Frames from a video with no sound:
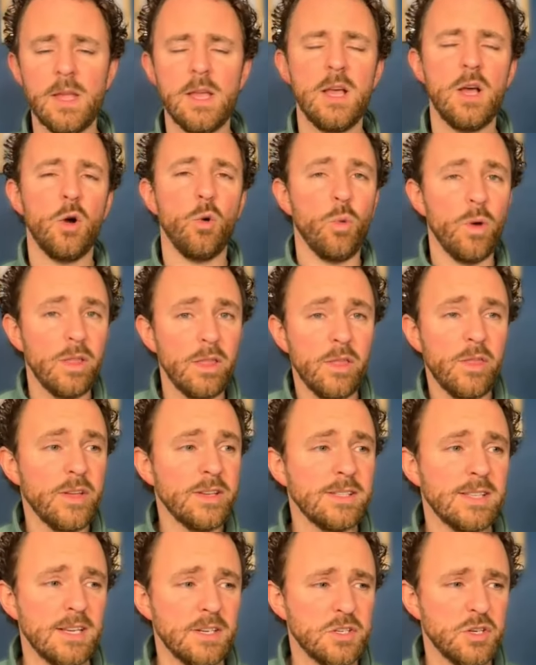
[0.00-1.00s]
One of the
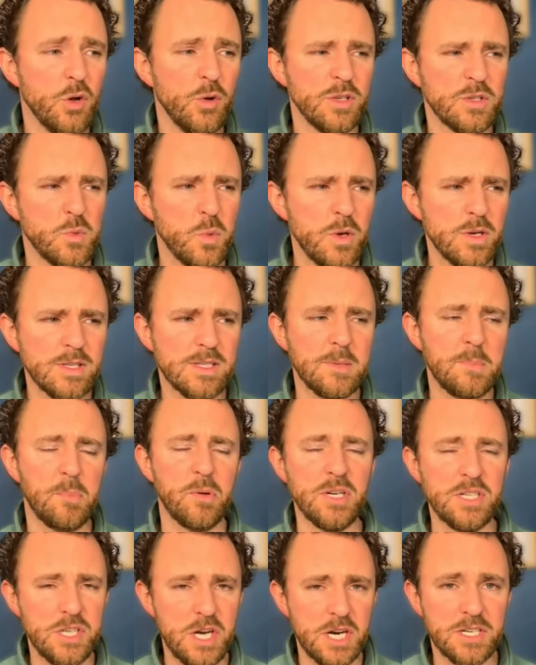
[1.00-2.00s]
things they show is what is the
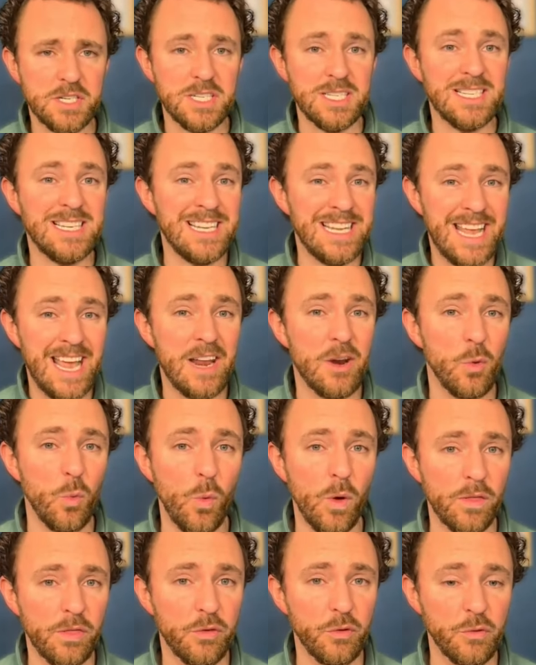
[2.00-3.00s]
projection to get a
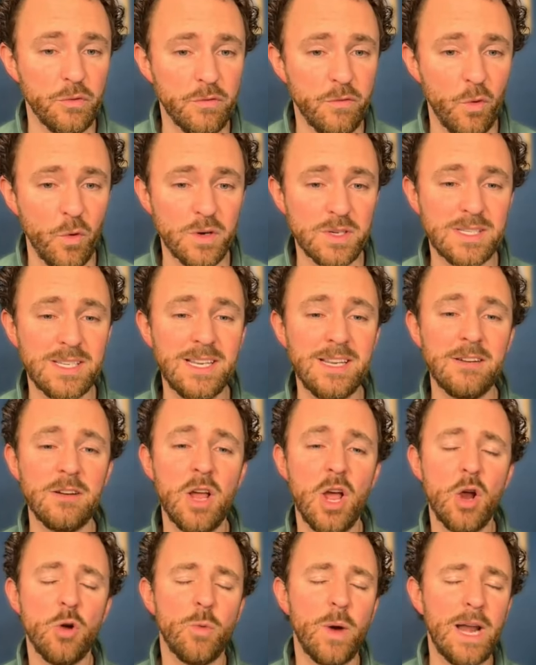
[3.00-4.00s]
1 through 4 seed.
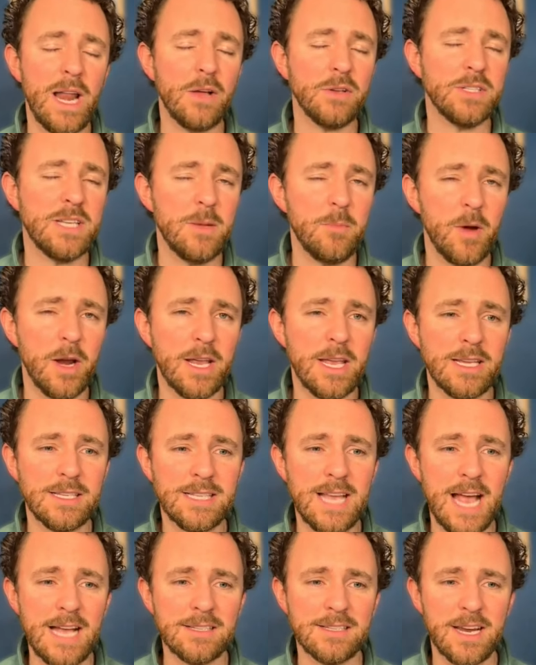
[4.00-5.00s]
Right now, Team Rankings
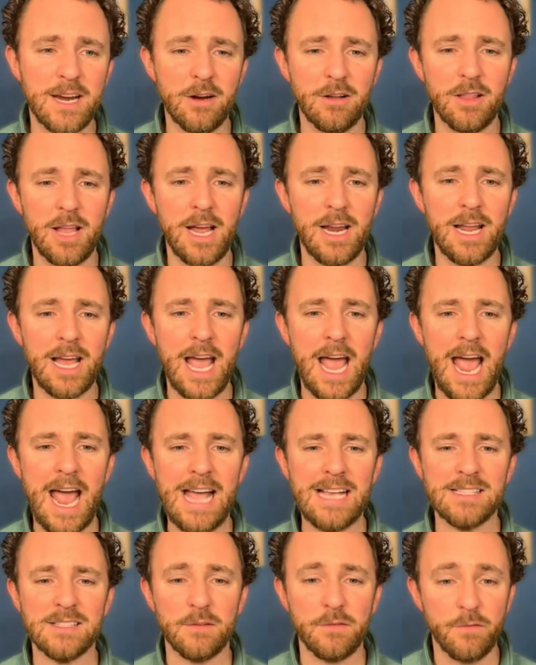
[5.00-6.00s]
has Carolina
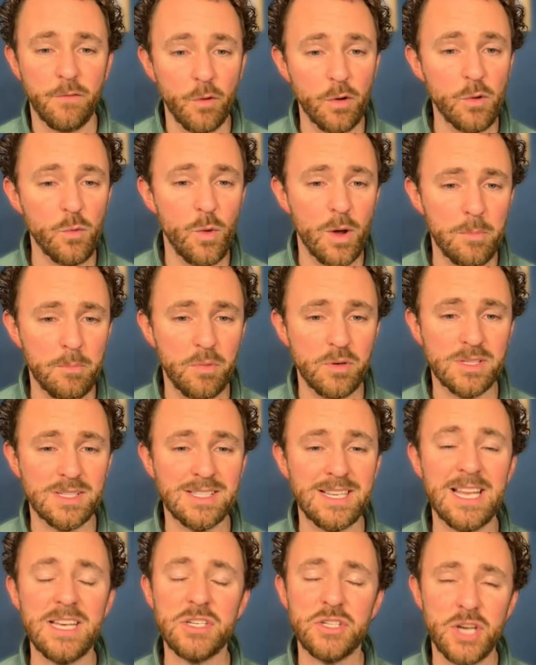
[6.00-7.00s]
as a
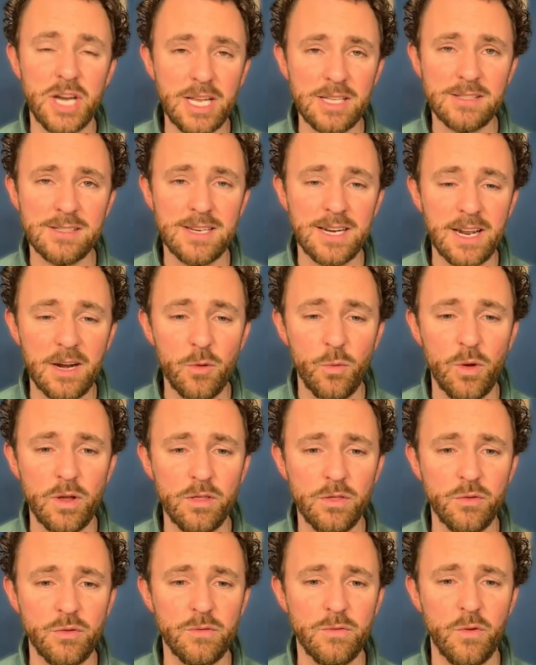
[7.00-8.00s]
41% chance to get a 1
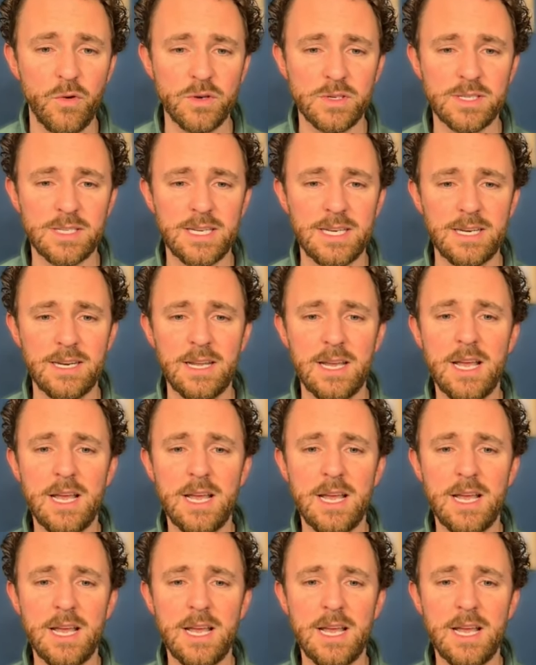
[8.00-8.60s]
through 4 seed.